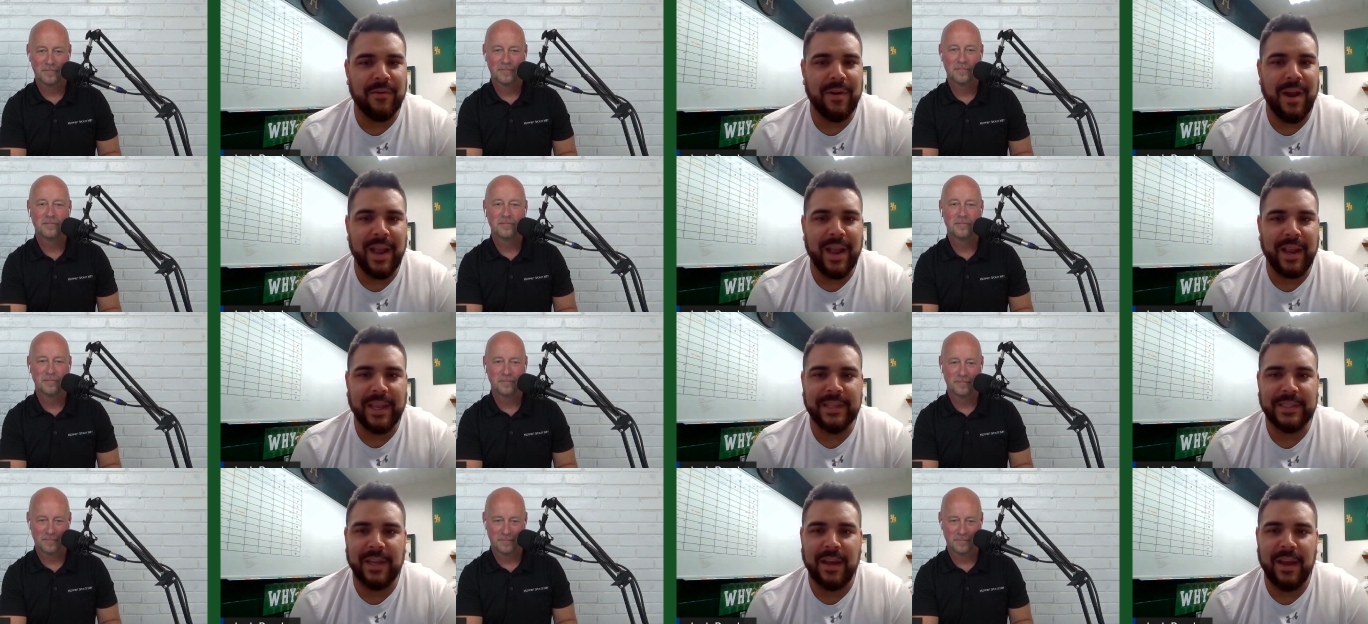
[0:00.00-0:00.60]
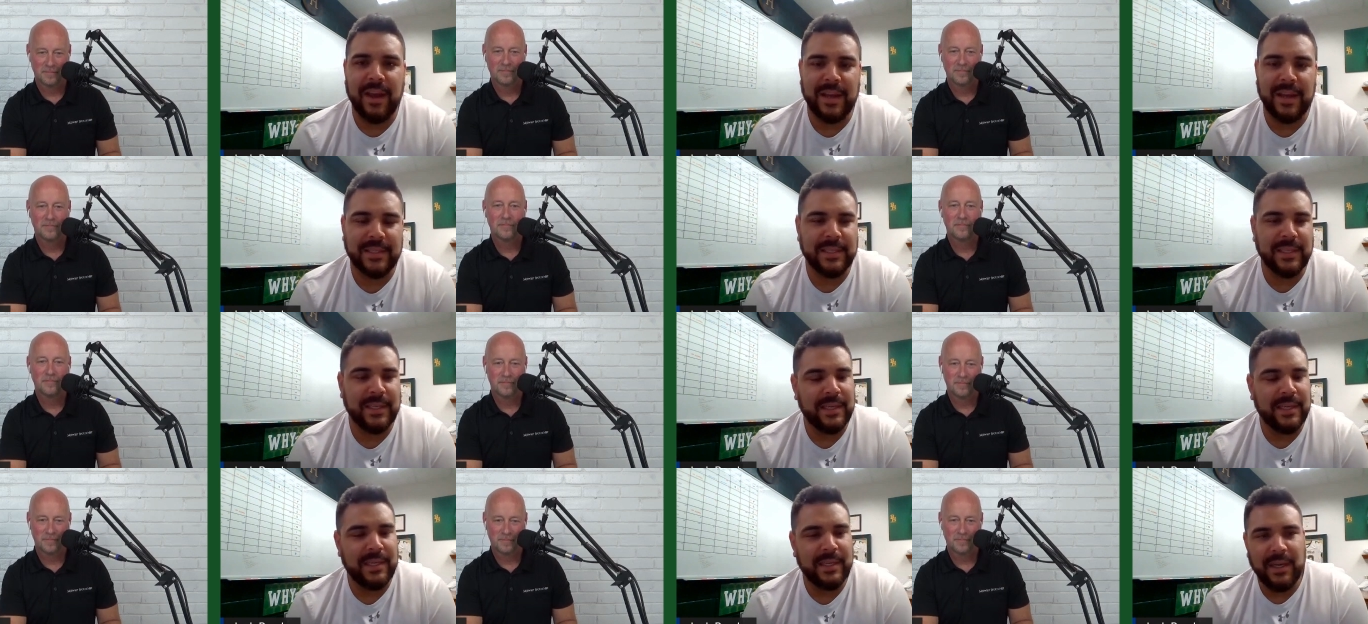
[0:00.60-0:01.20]
Speaker 1: of rocket
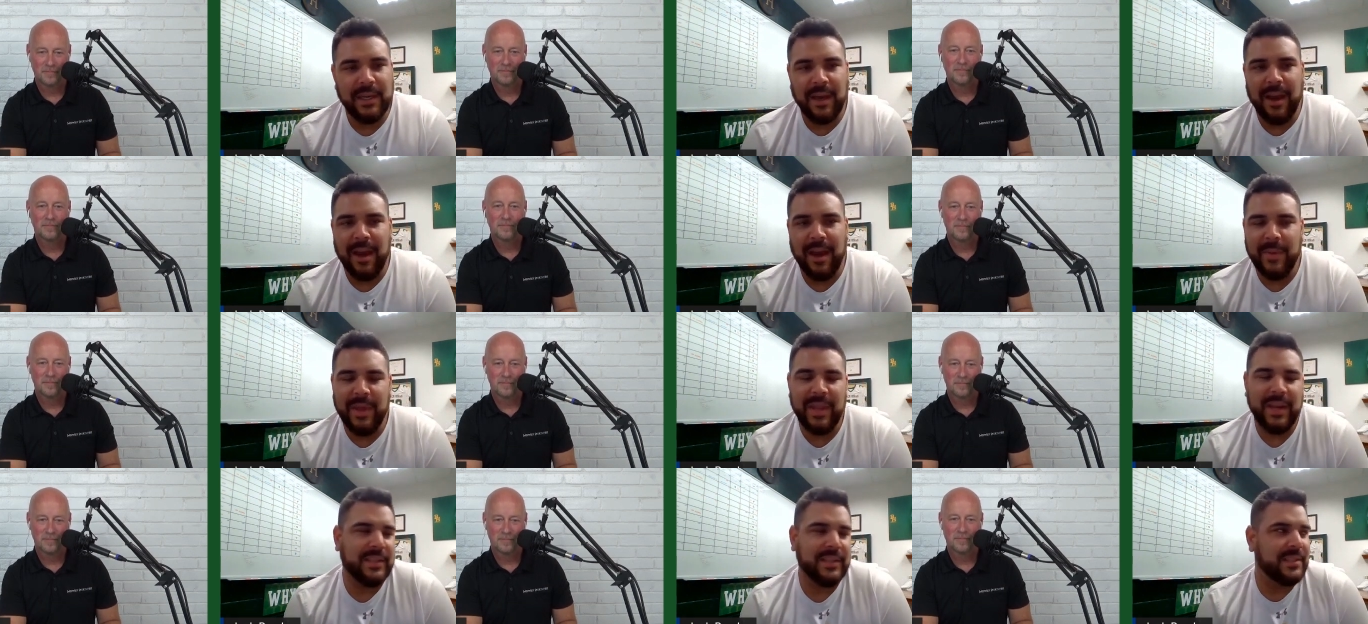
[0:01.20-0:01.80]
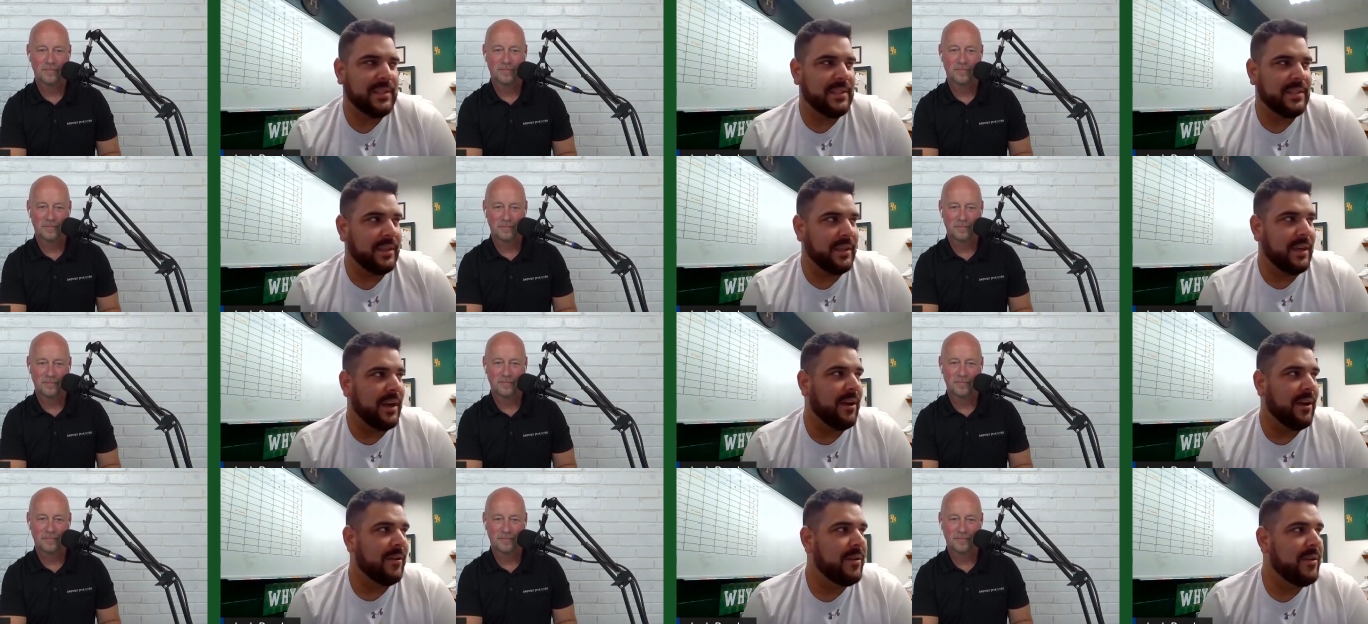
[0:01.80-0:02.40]
toss. And it's,
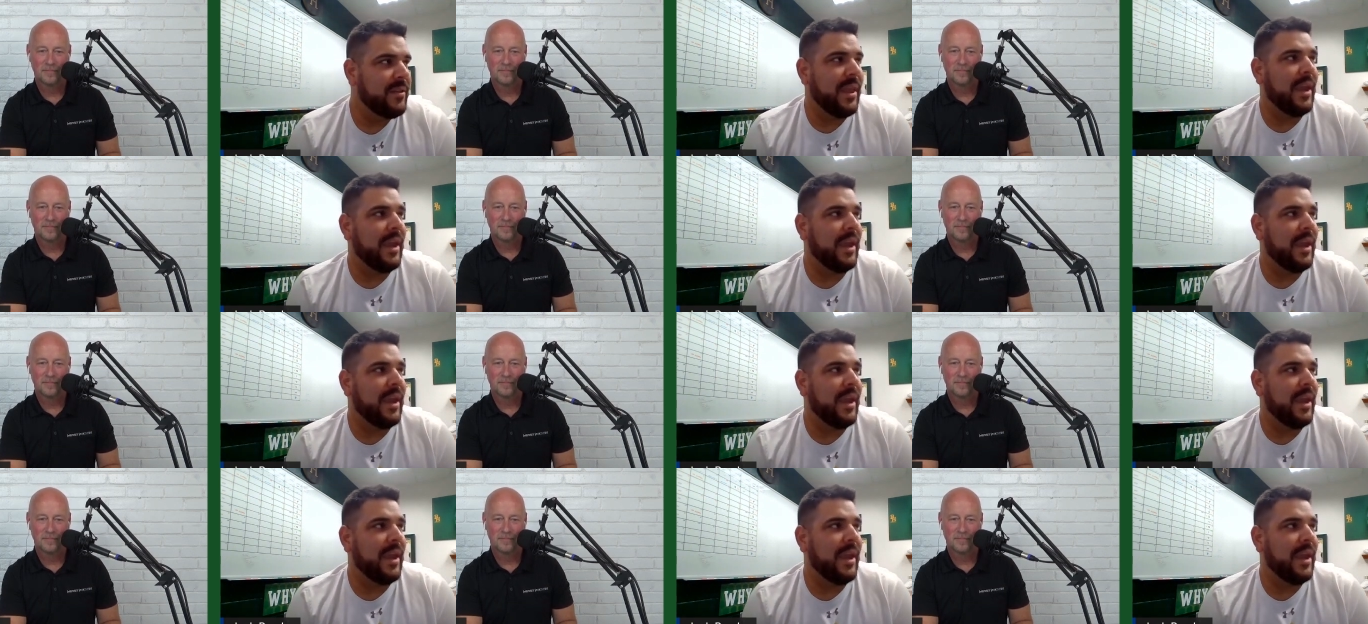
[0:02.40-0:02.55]
you know,